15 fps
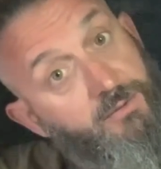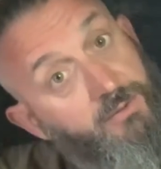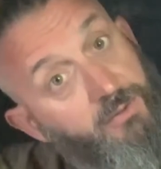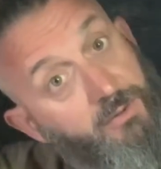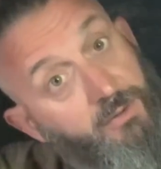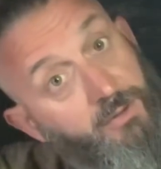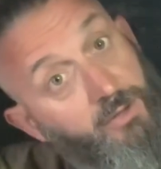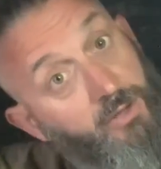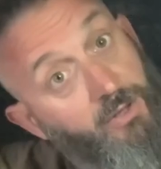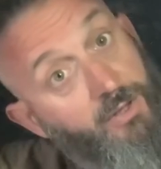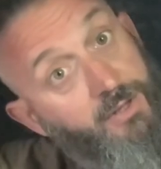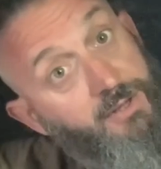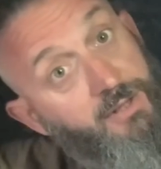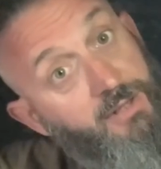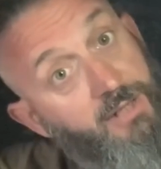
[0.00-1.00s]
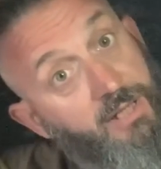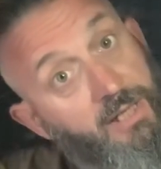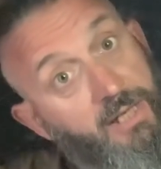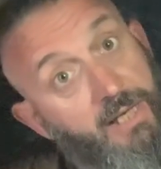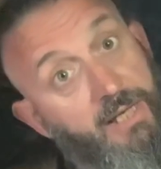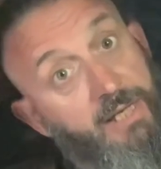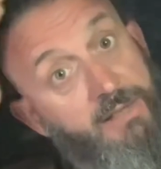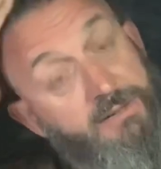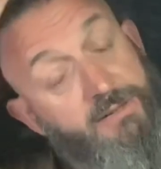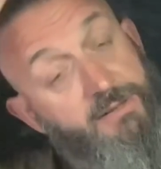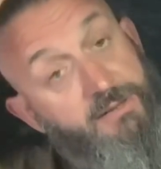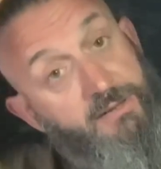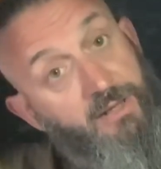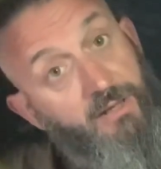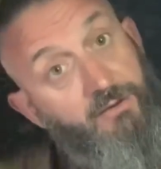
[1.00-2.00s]
online, and
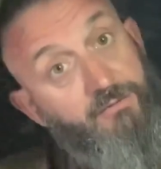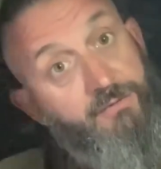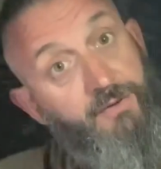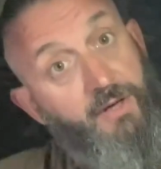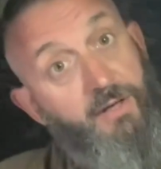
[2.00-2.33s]
I've